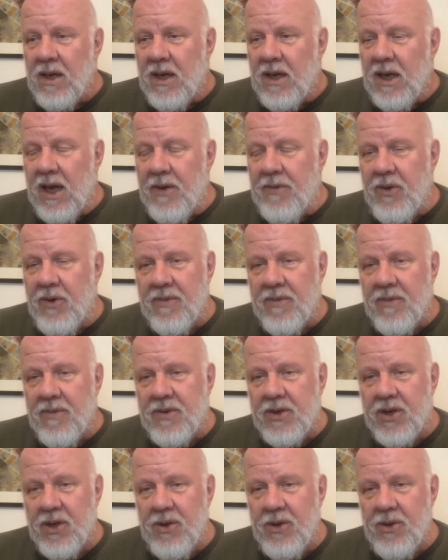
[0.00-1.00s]
If you have
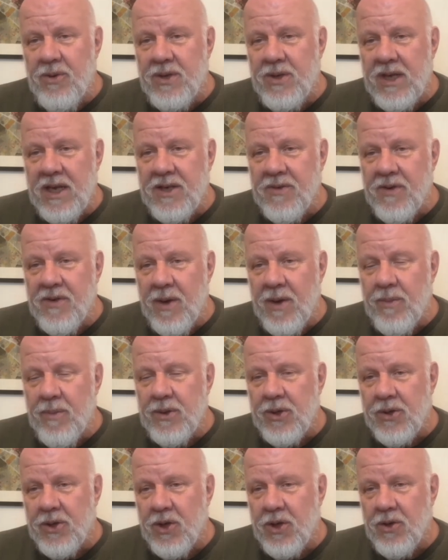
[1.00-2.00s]
two sets of numbers
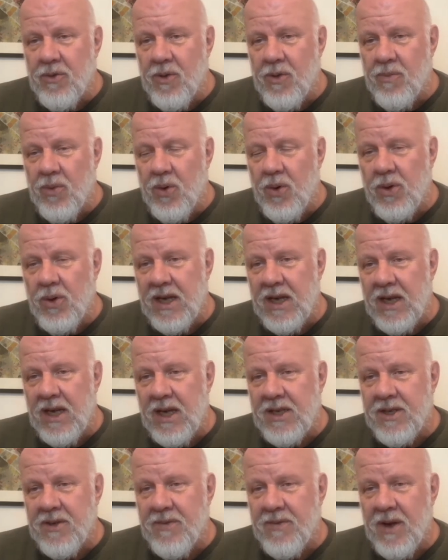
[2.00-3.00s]
or two or more
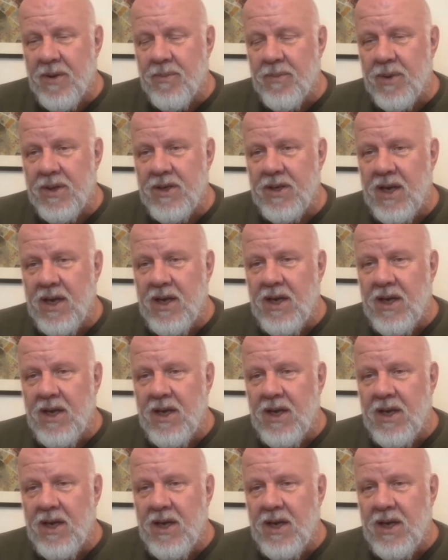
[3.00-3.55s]
sets of numbers,